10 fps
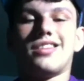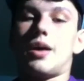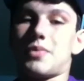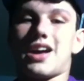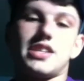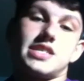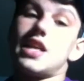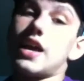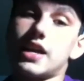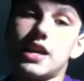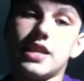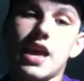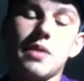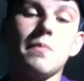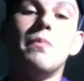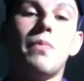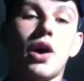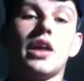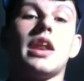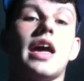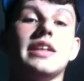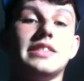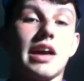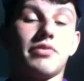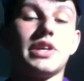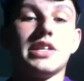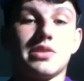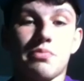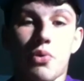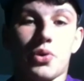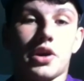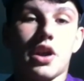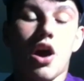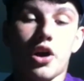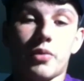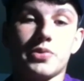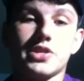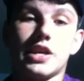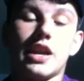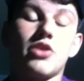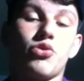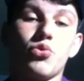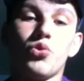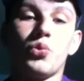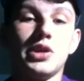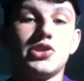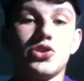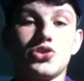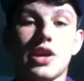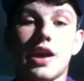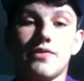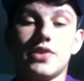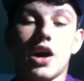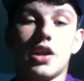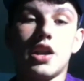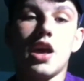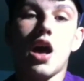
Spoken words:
I'm kind of slacking on that, but it definitely is important, 100%. Through the research that I've done,